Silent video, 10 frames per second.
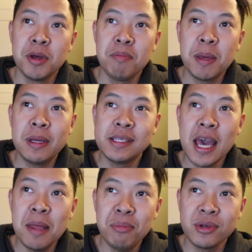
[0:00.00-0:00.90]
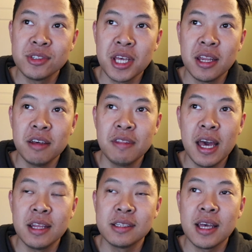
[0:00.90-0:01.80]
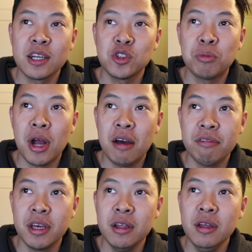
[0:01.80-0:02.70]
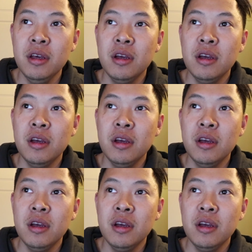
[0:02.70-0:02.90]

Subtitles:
but maybe 10% of that is actual profit.